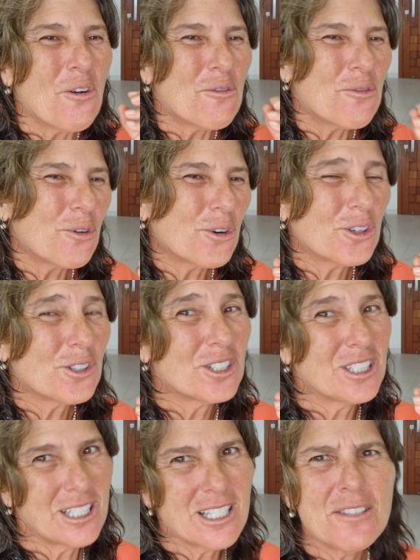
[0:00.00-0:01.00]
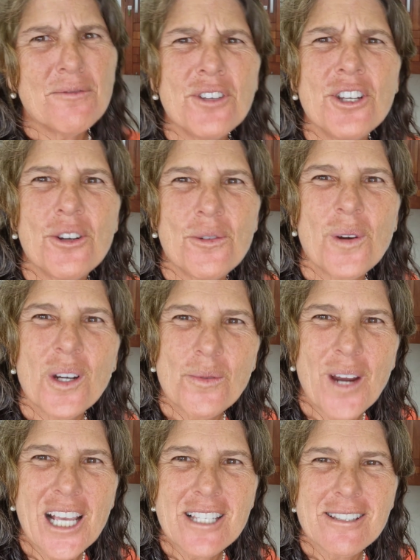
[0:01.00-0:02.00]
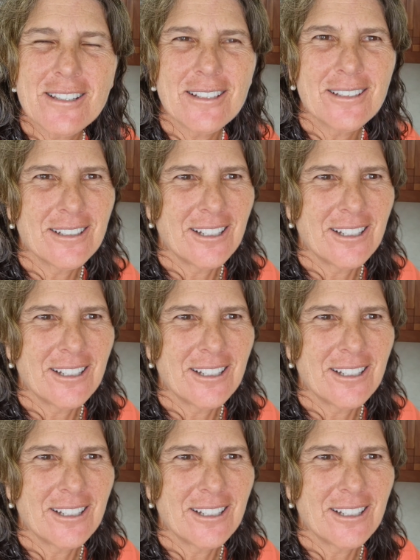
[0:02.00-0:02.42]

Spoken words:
for this video request.